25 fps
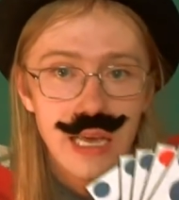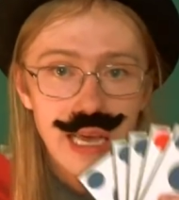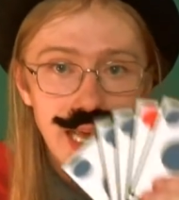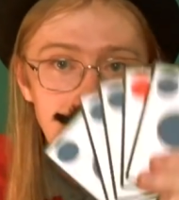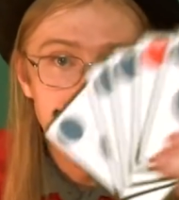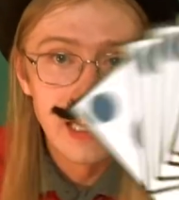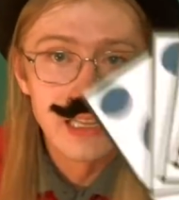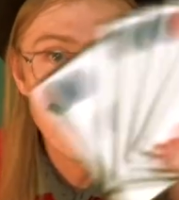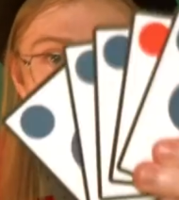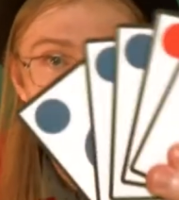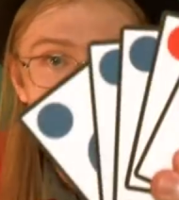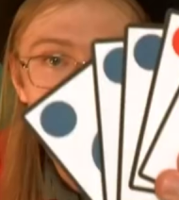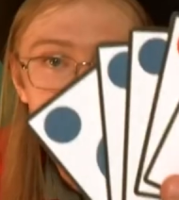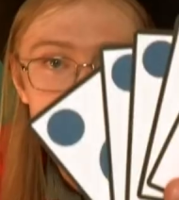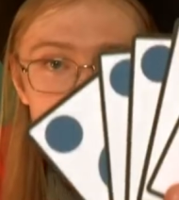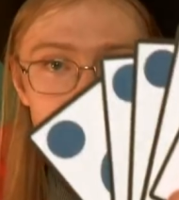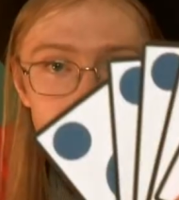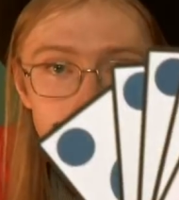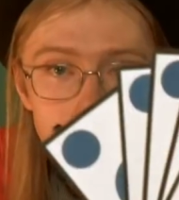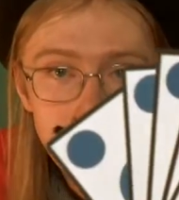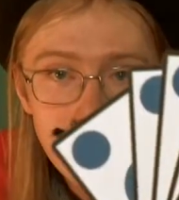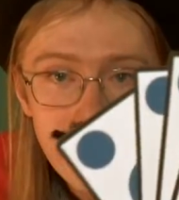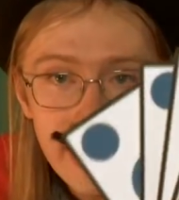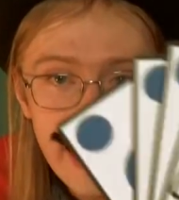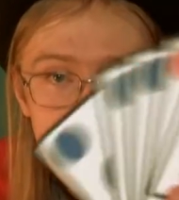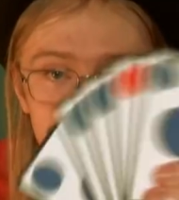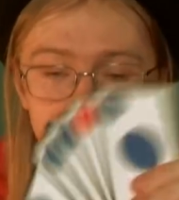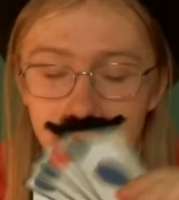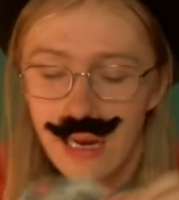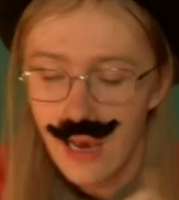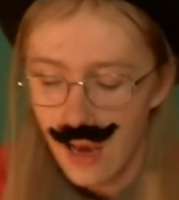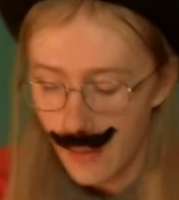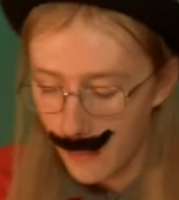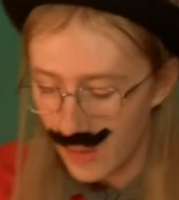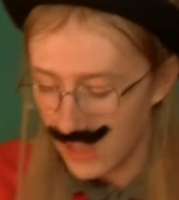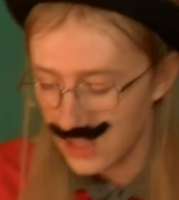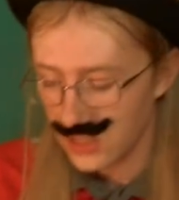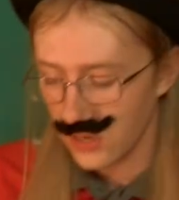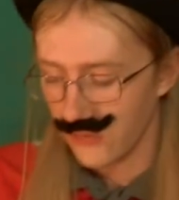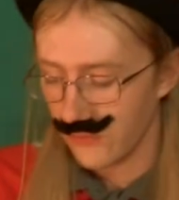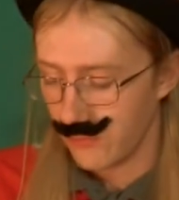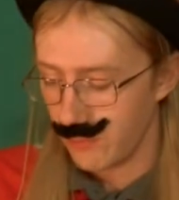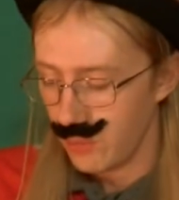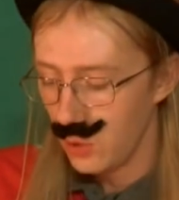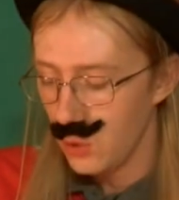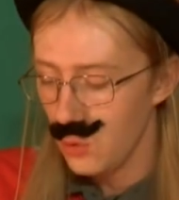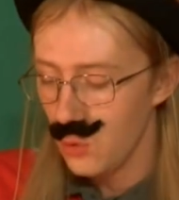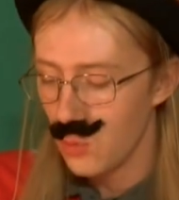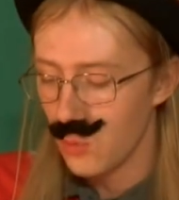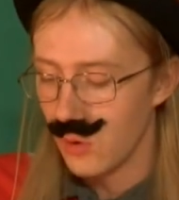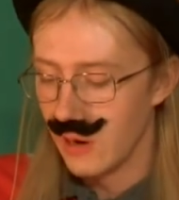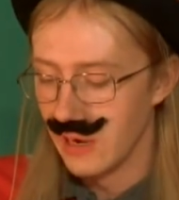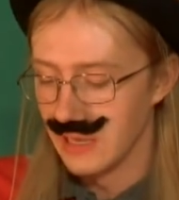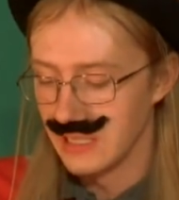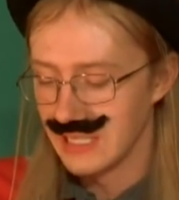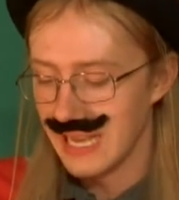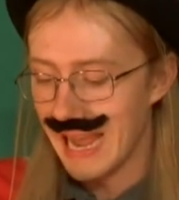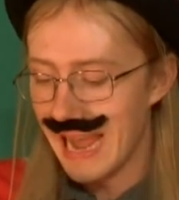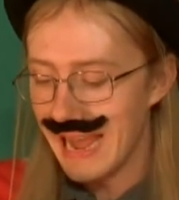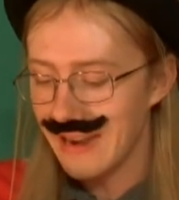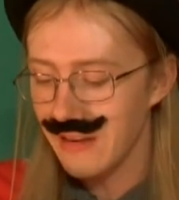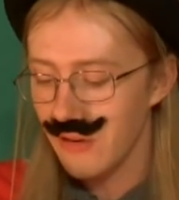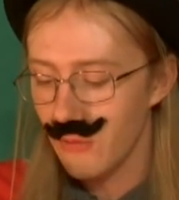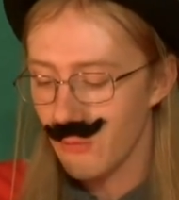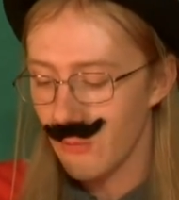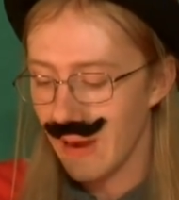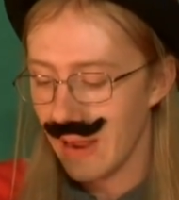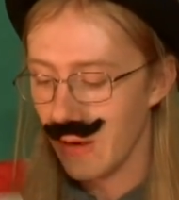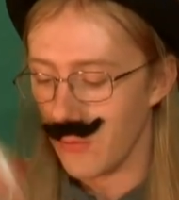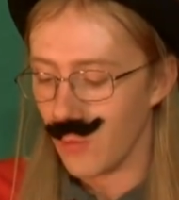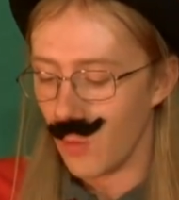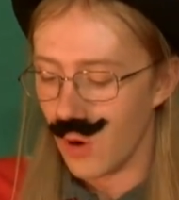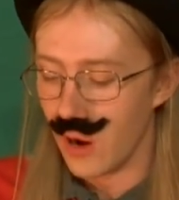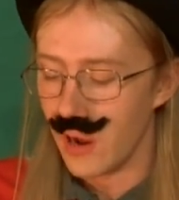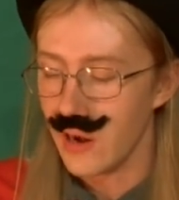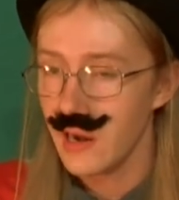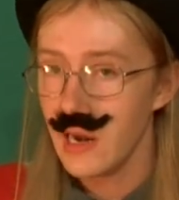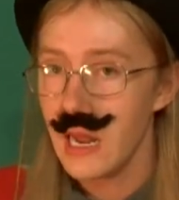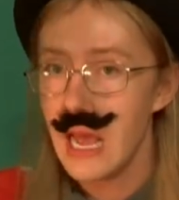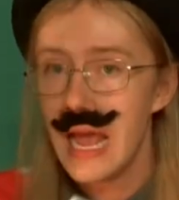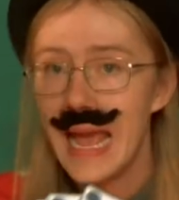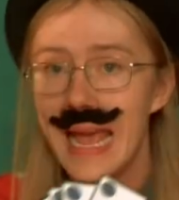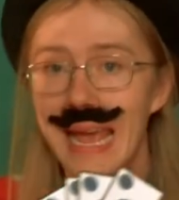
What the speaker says: Inside you see a bunch of blue ones and a red one.